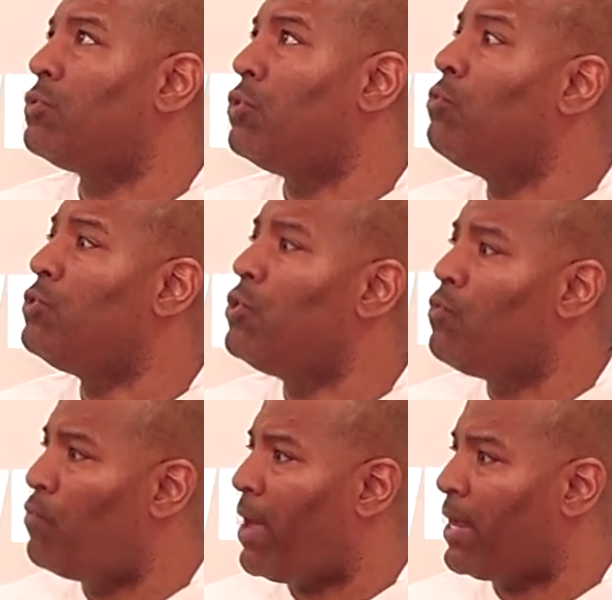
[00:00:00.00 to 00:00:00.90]
do
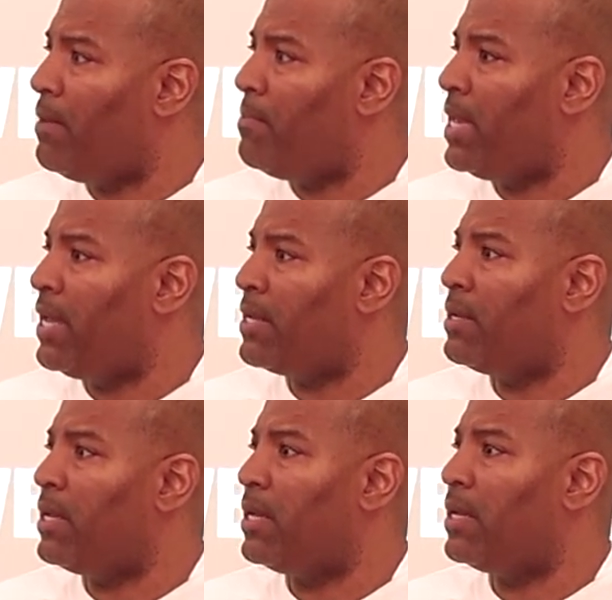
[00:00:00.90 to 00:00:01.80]
you
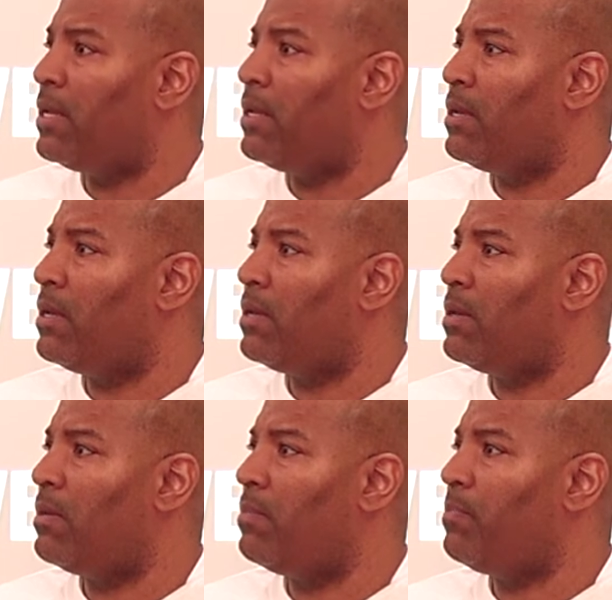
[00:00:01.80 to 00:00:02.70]
recommend
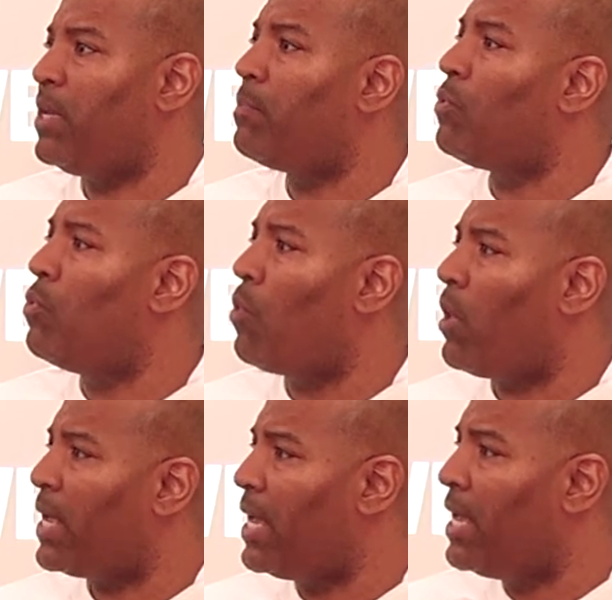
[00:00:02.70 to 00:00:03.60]
people who
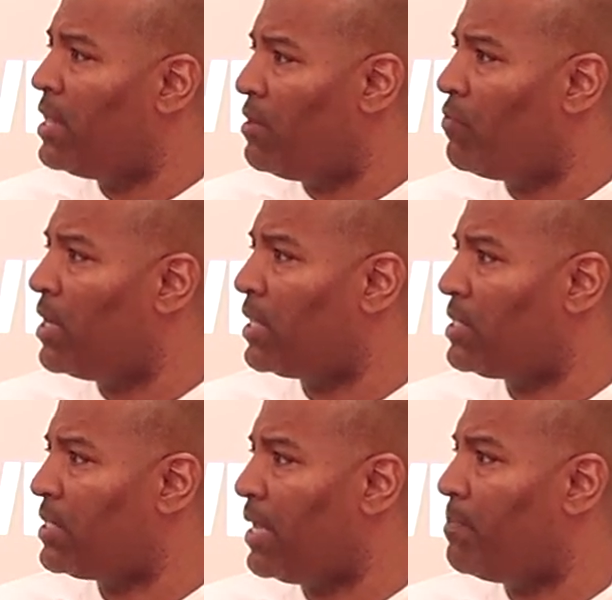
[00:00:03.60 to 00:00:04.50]
are in the
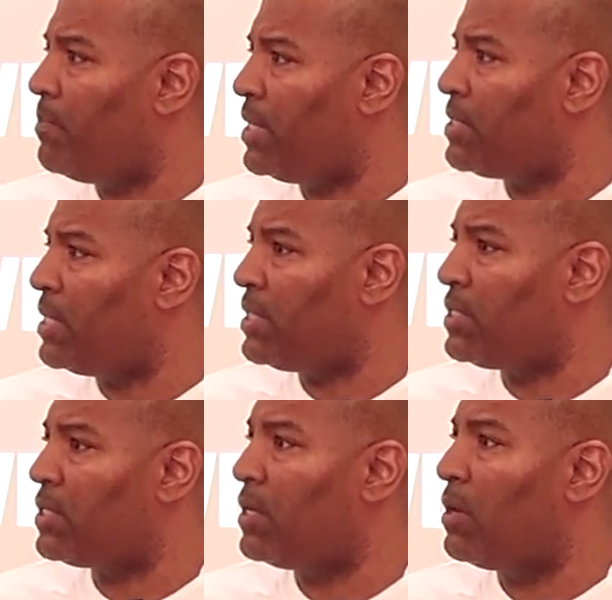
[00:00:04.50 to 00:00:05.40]
real estate
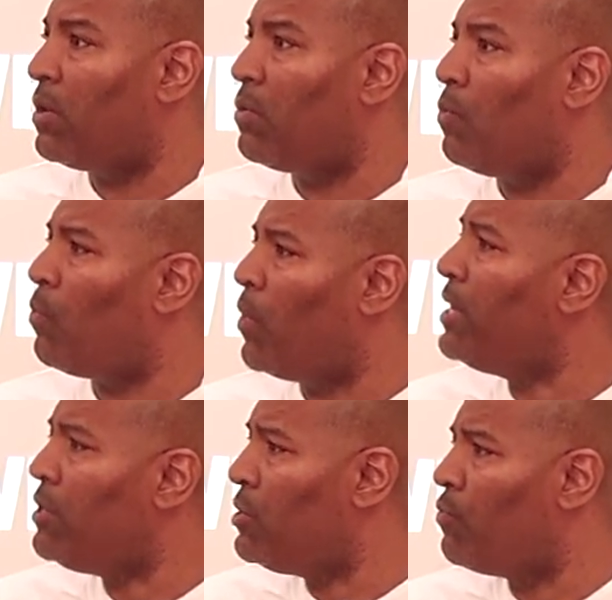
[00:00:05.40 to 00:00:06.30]
business,
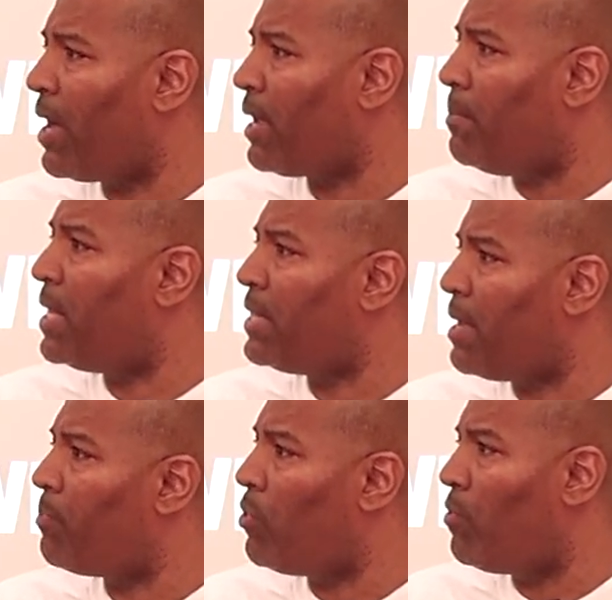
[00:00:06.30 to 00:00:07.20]
when do you recommend
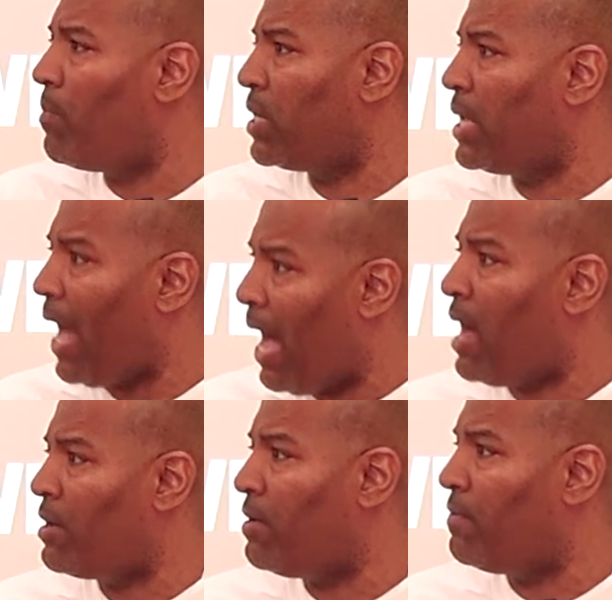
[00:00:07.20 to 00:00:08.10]
they pull money
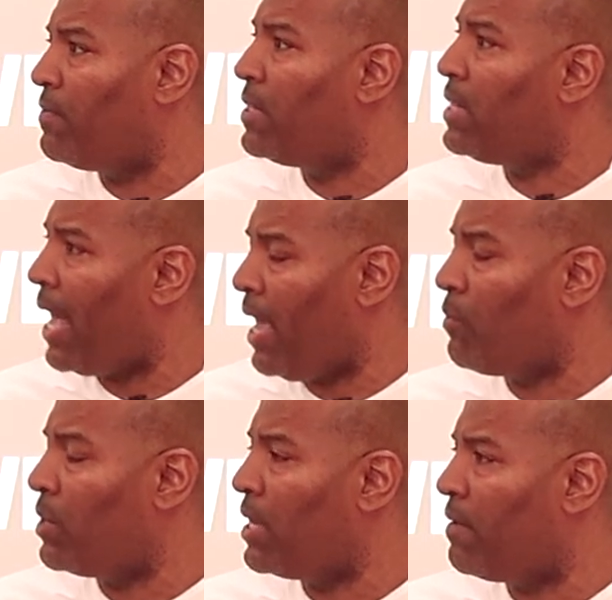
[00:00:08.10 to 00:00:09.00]
out of the
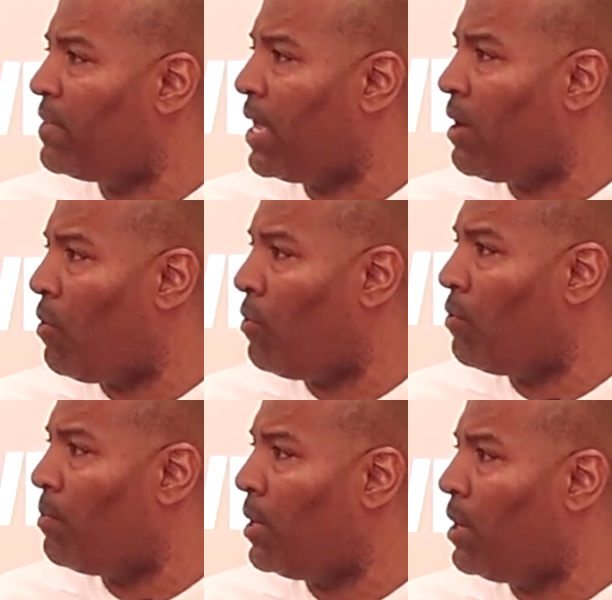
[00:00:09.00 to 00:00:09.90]
equity of their
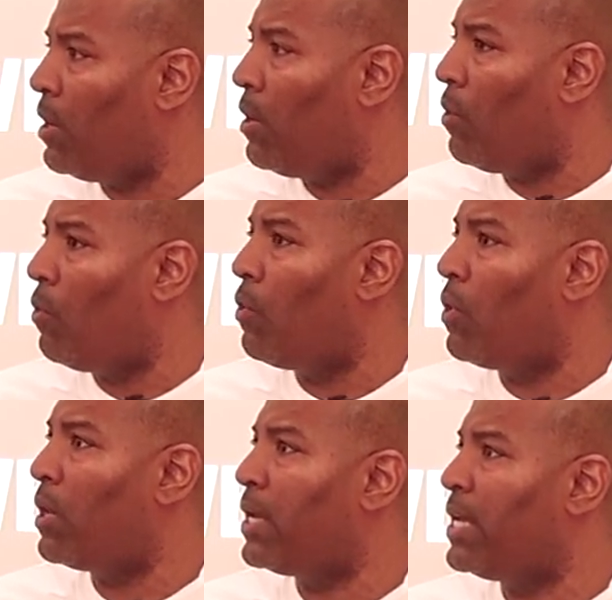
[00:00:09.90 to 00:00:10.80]
home?
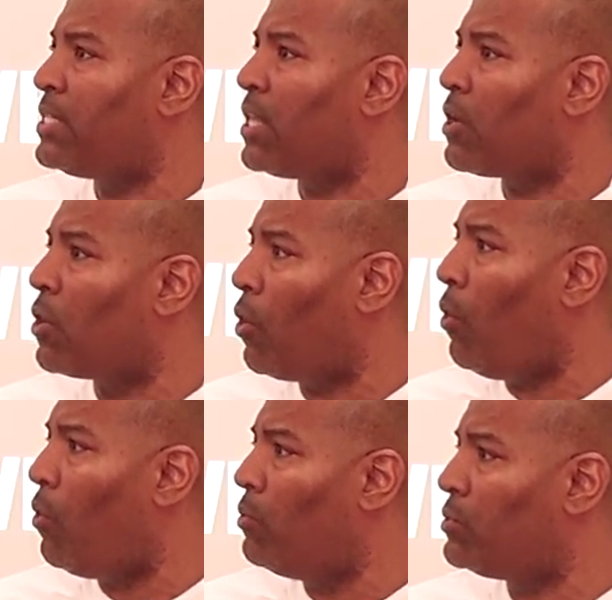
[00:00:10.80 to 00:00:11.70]
Or is the
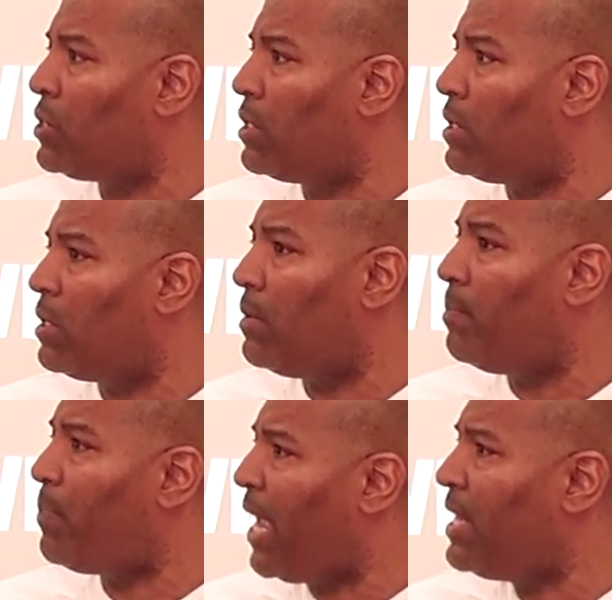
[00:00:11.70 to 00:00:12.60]
goal to
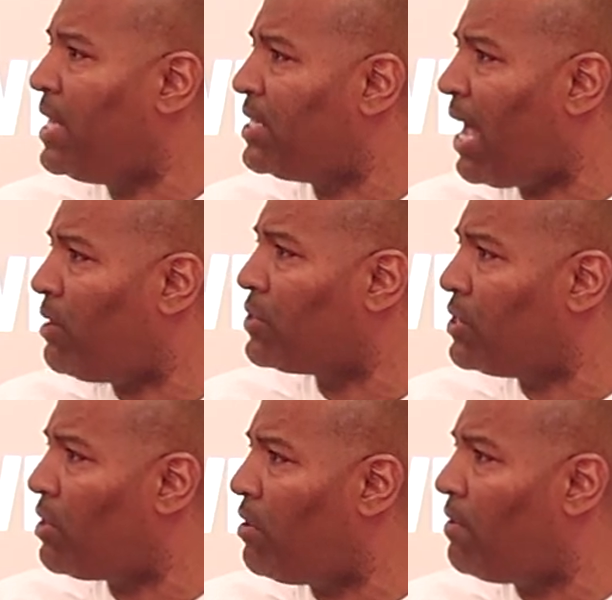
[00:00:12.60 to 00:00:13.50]
pay these
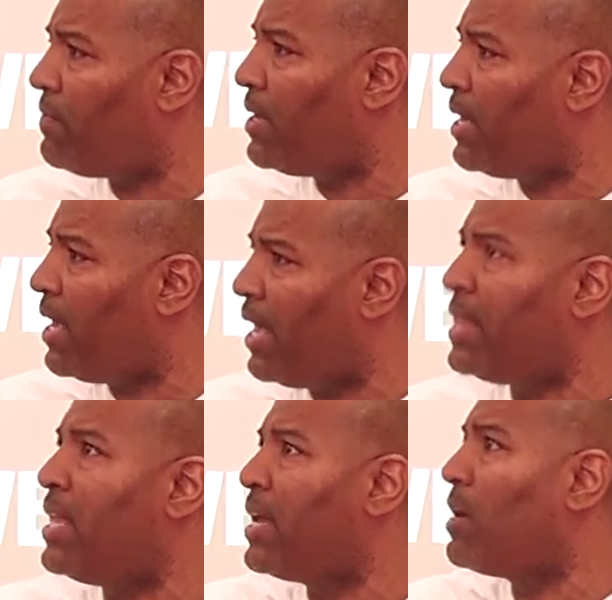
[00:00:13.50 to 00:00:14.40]
houses off and